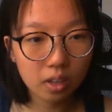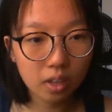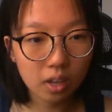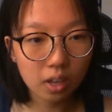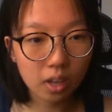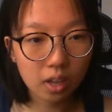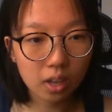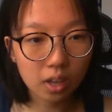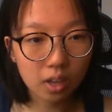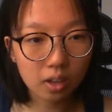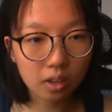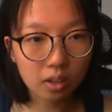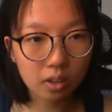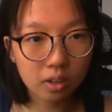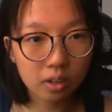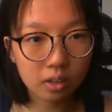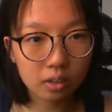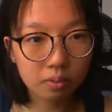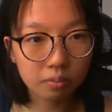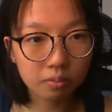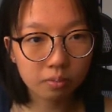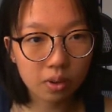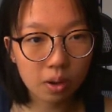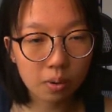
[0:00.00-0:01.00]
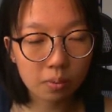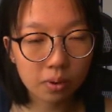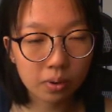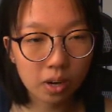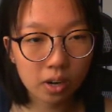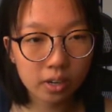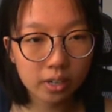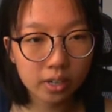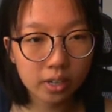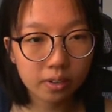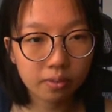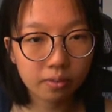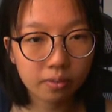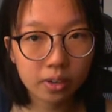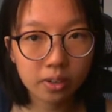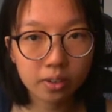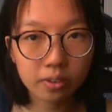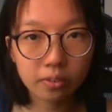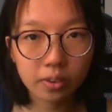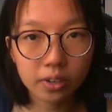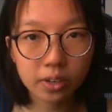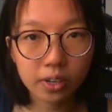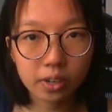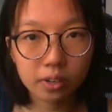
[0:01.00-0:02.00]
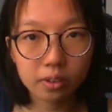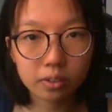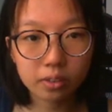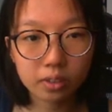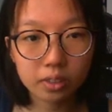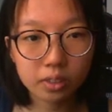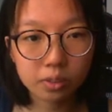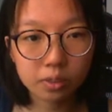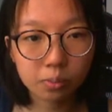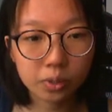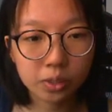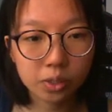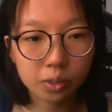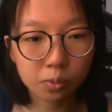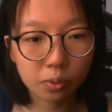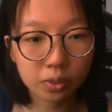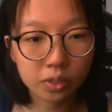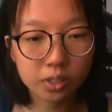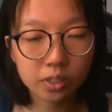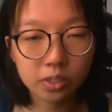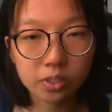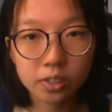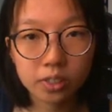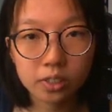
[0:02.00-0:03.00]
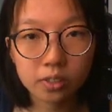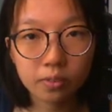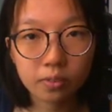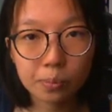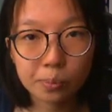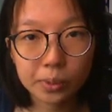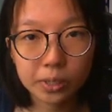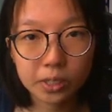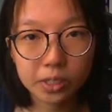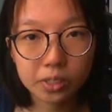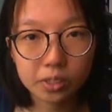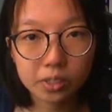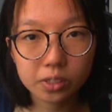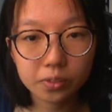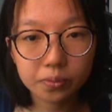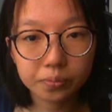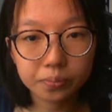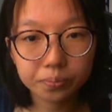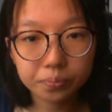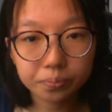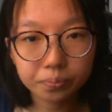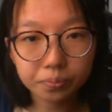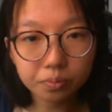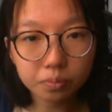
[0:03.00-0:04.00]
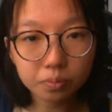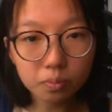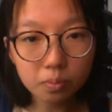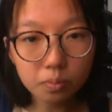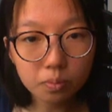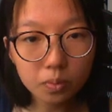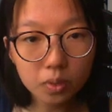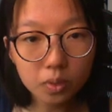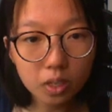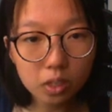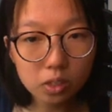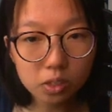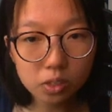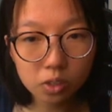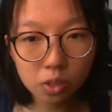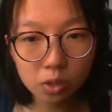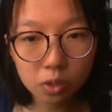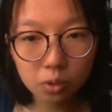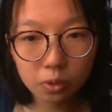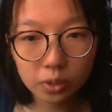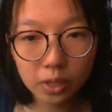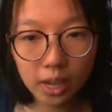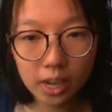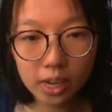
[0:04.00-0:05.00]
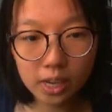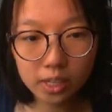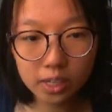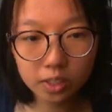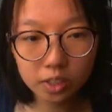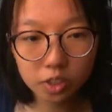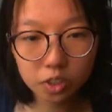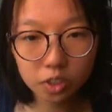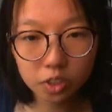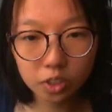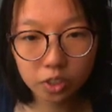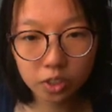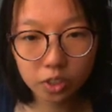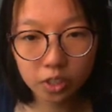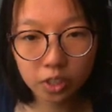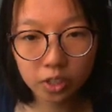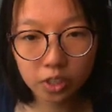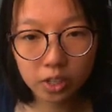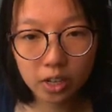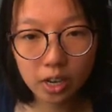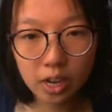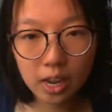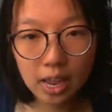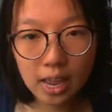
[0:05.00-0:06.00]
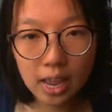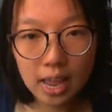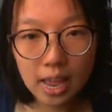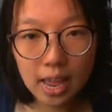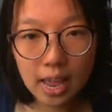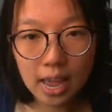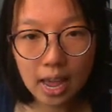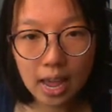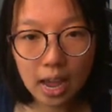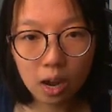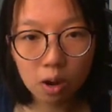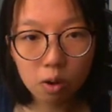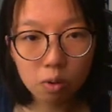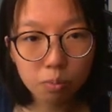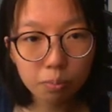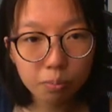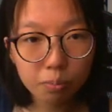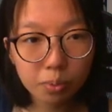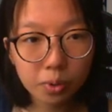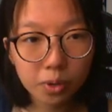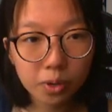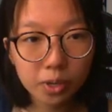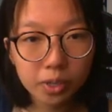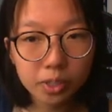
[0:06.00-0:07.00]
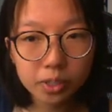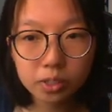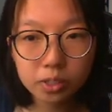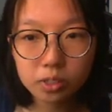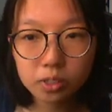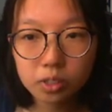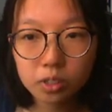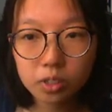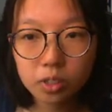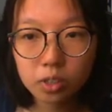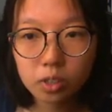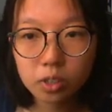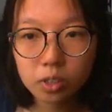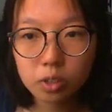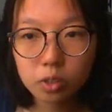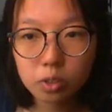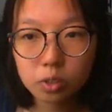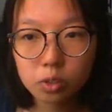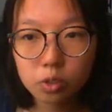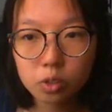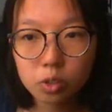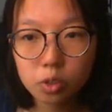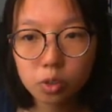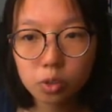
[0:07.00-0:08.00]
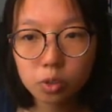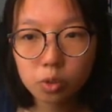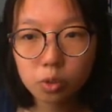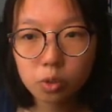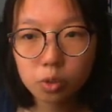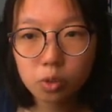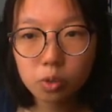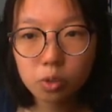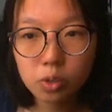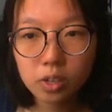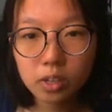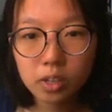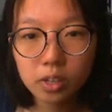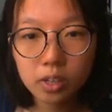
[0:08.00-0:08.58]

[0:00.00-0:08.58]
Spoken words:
And we're not going to hit render video because we just want a series of images. So that should output to